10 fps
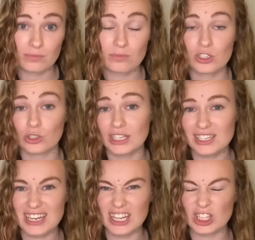So let's
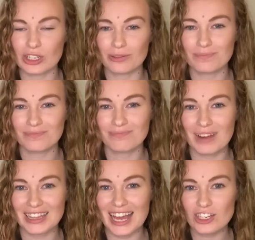take a look. My
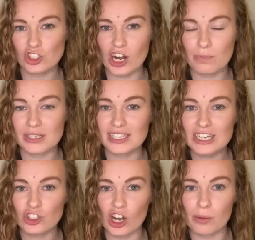last sharp is C
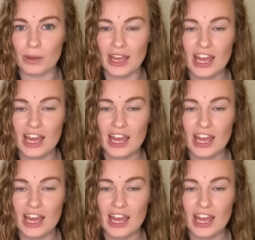sharp.